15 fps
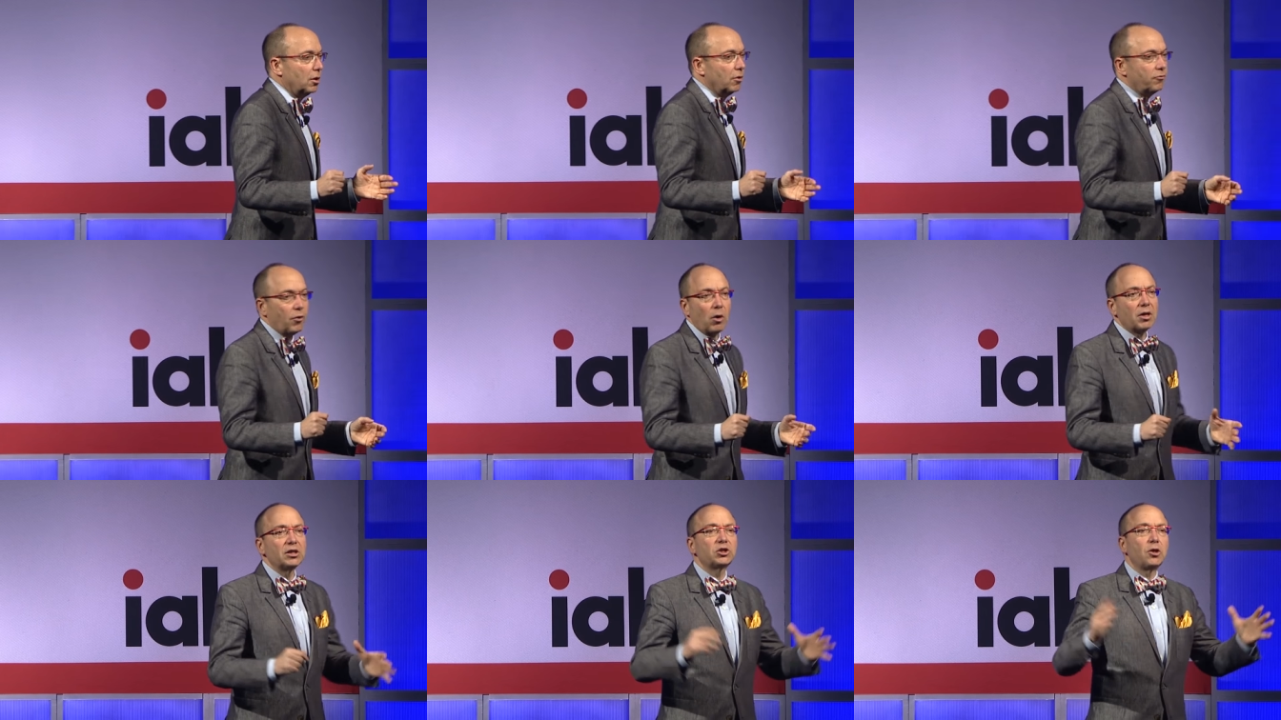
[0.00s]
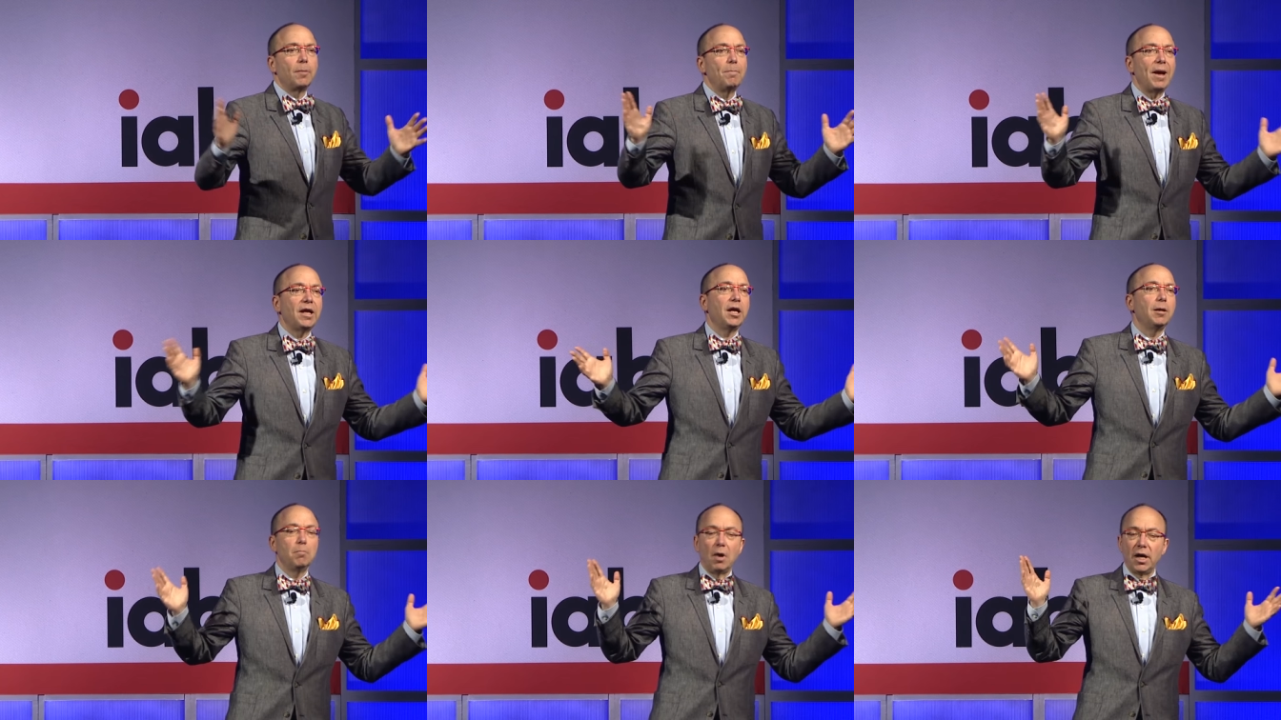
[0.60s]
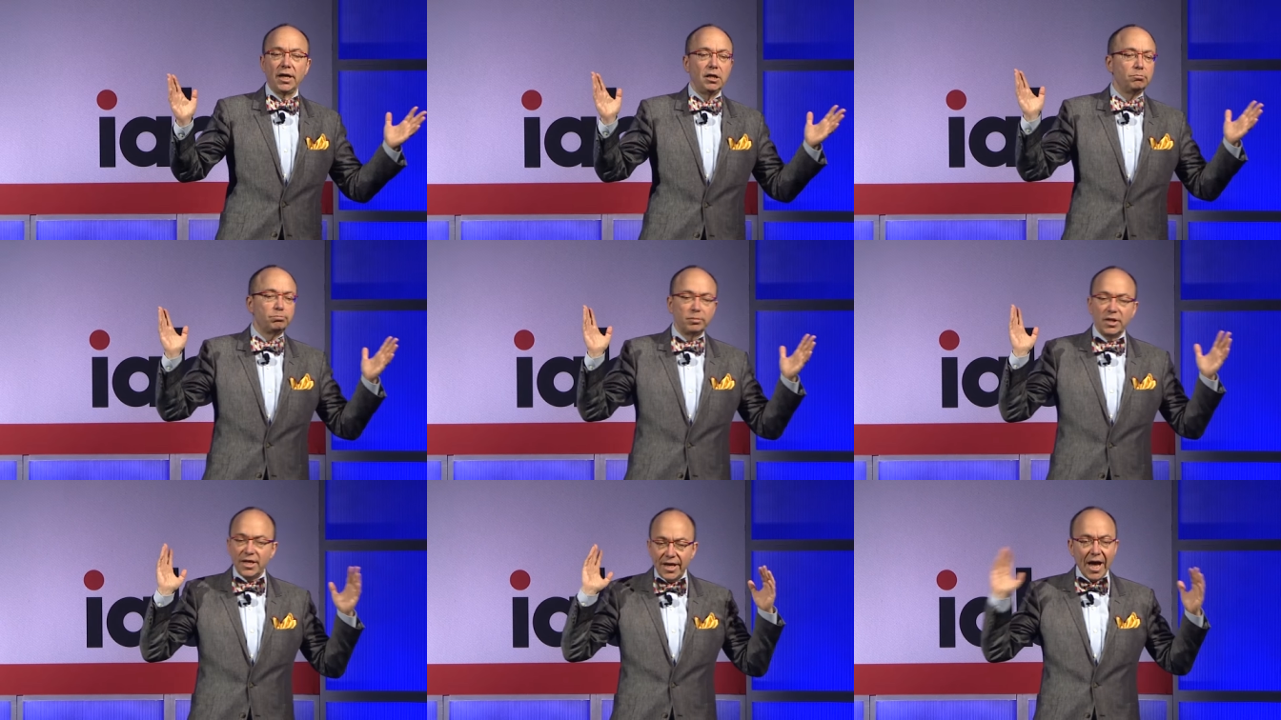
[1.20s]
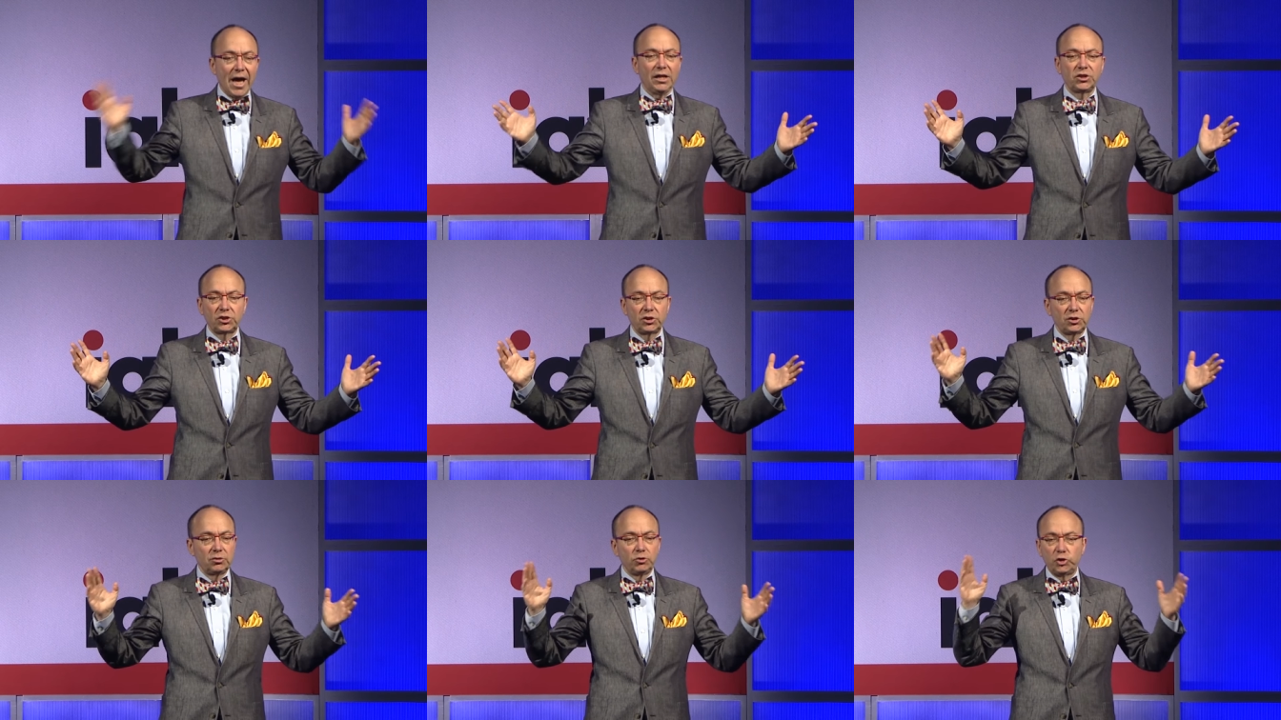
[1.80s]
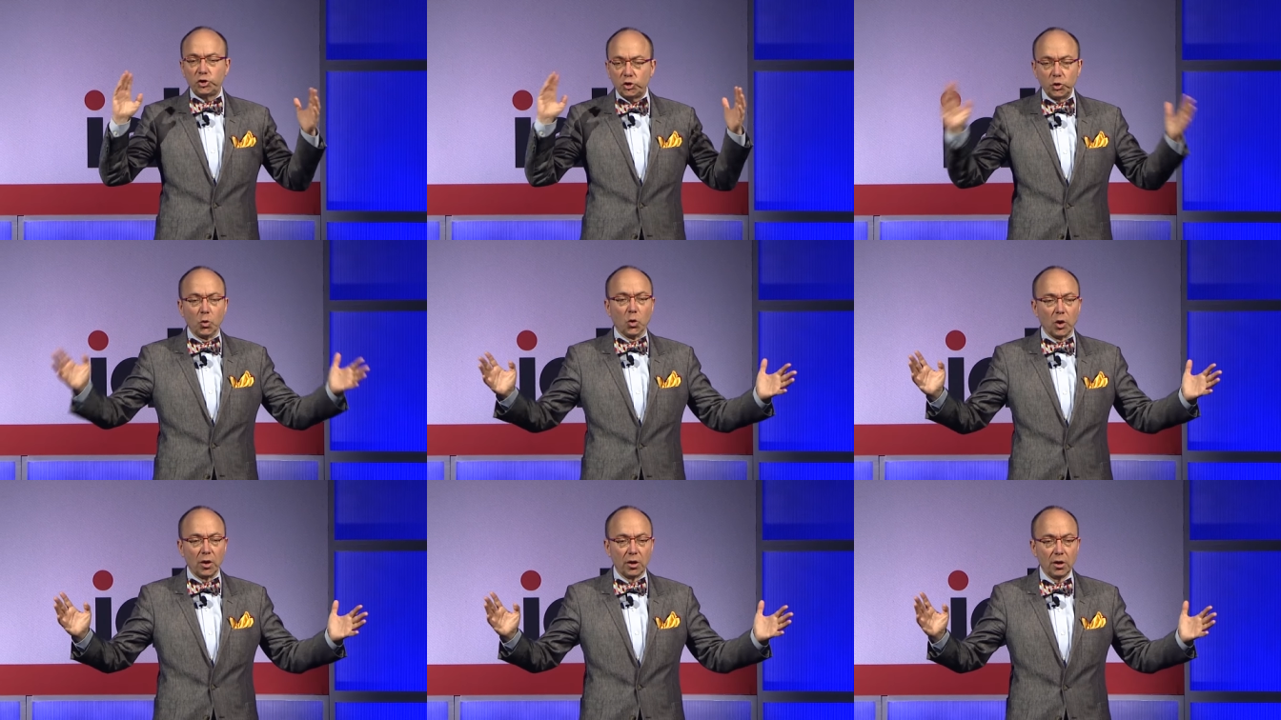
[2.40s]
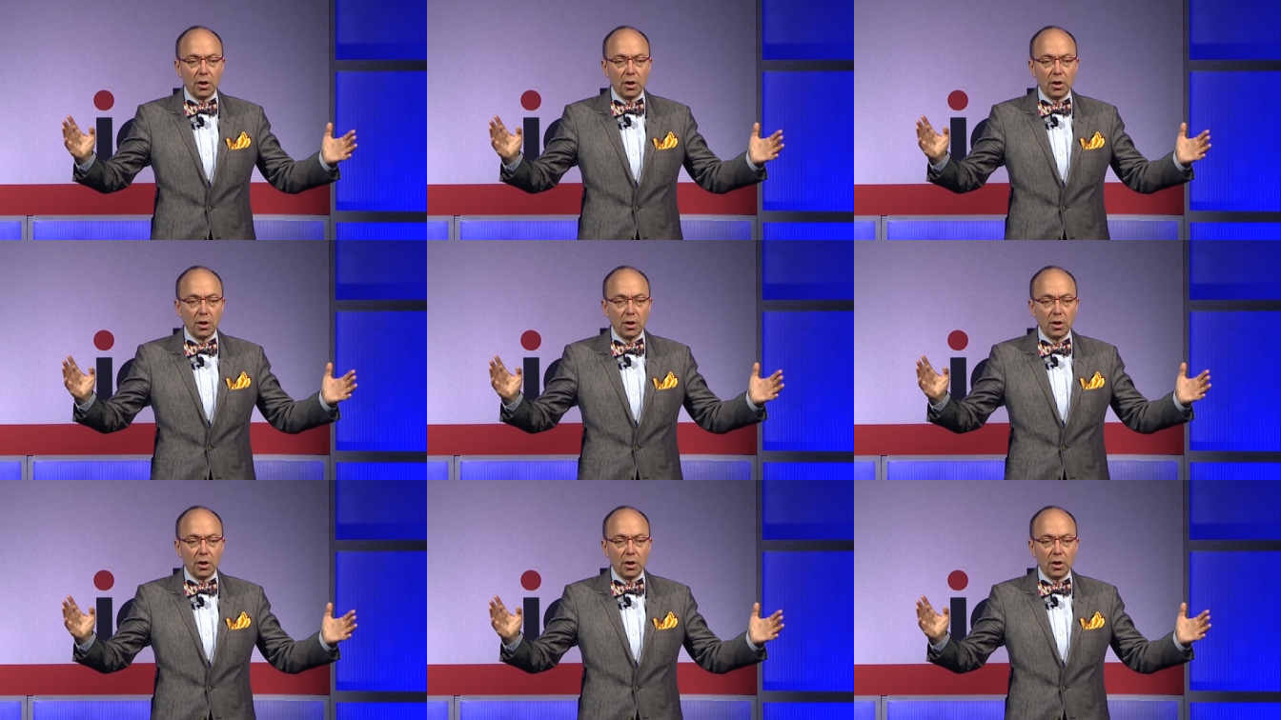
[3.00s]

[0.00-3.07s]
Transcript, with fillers: Focused on making money? Yes, sure